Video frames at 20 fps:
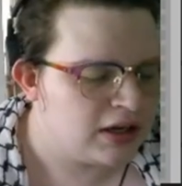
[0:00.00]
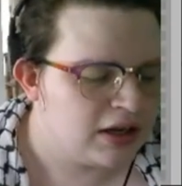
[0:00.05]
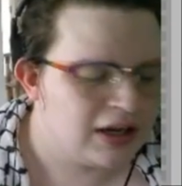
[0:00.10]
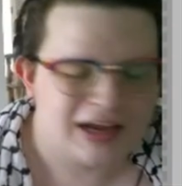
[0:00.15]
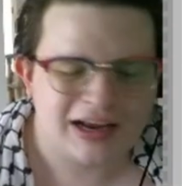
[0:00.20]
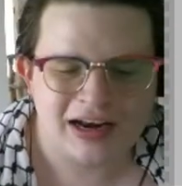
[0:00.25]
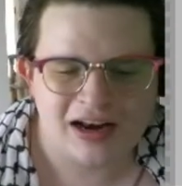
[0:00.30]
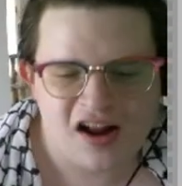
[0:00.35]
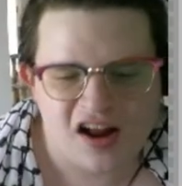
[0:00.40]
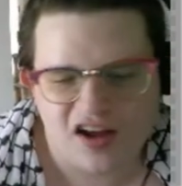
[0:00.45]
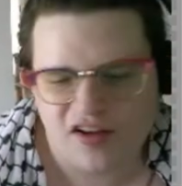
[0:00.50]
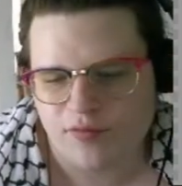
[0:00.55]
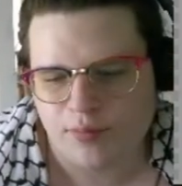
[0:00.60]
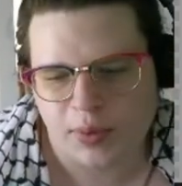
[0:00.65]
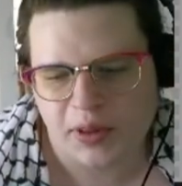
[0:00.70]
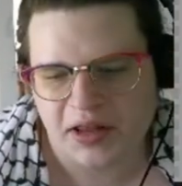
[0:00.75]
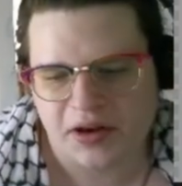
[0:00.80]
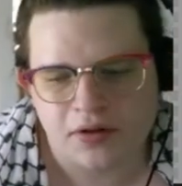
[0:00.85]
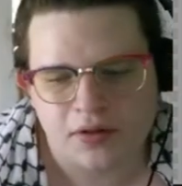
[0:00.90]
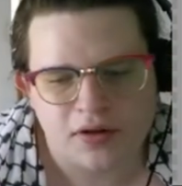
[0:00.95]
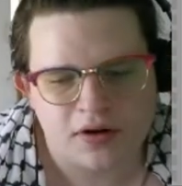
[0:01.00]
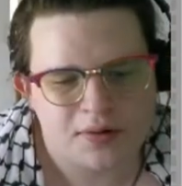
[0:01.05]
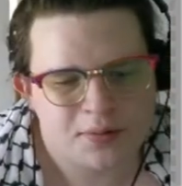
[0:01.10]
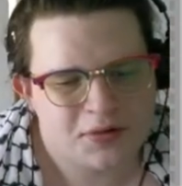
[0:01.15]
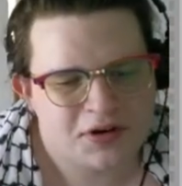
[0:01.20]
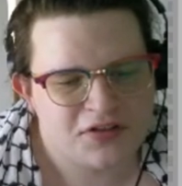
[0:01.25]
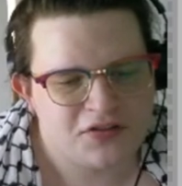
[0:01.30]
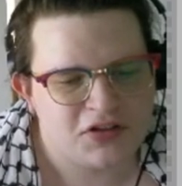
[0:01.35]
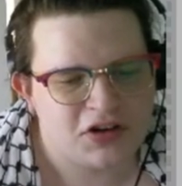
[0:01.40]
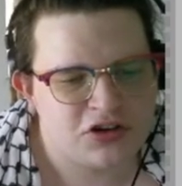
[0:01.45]
and I've played a little bit
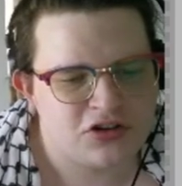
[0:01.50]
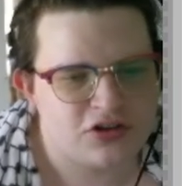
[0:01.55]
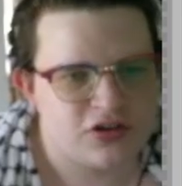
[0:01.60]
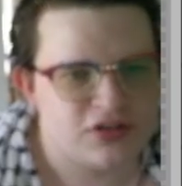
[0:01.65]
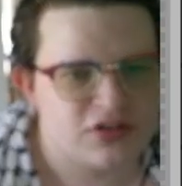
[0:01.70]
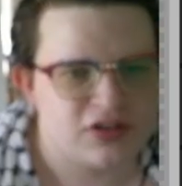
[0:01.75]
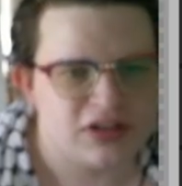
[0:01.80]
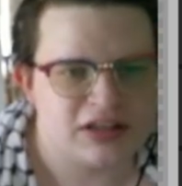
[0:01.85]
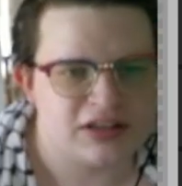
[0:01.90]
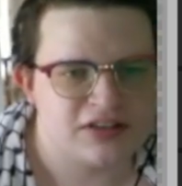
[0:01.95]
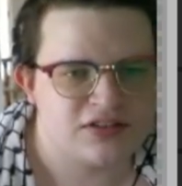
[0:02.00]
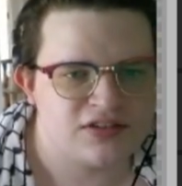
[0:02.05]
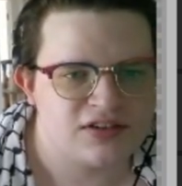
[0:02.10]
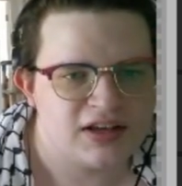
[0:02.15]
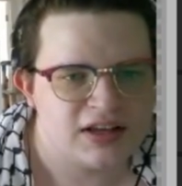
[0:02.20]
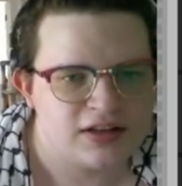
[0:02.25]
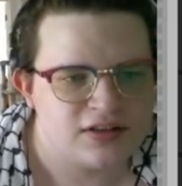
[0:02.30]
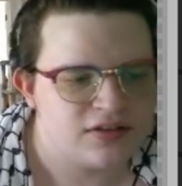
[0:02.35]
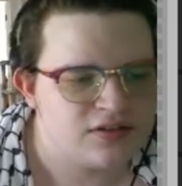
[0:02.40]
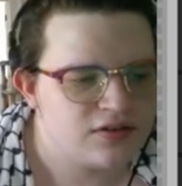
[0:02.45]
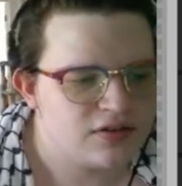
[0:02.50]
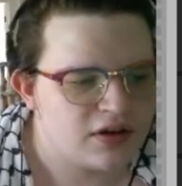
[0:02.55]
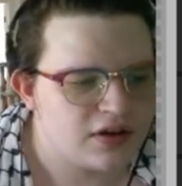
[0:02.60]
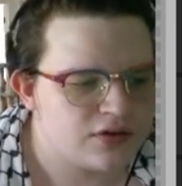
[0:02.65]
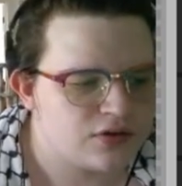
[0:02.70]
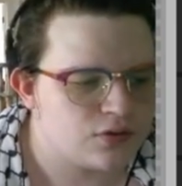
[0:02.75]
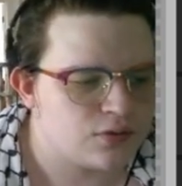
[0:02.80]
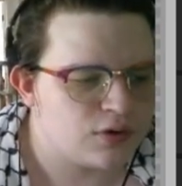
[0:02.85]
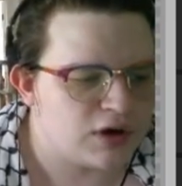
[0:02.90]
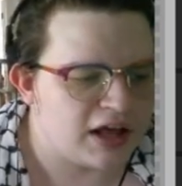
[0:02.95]
of VGC since
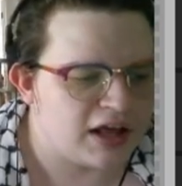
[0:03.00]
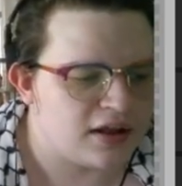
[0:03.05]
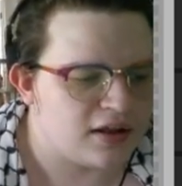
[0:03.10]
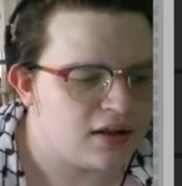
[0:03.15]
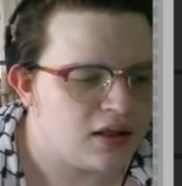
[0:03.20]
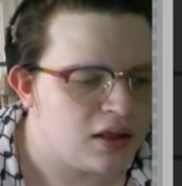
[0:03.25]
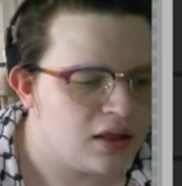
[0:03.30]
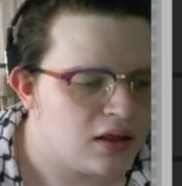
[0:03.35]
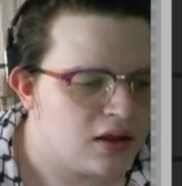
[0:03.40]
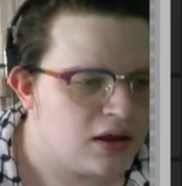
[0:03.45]
as well.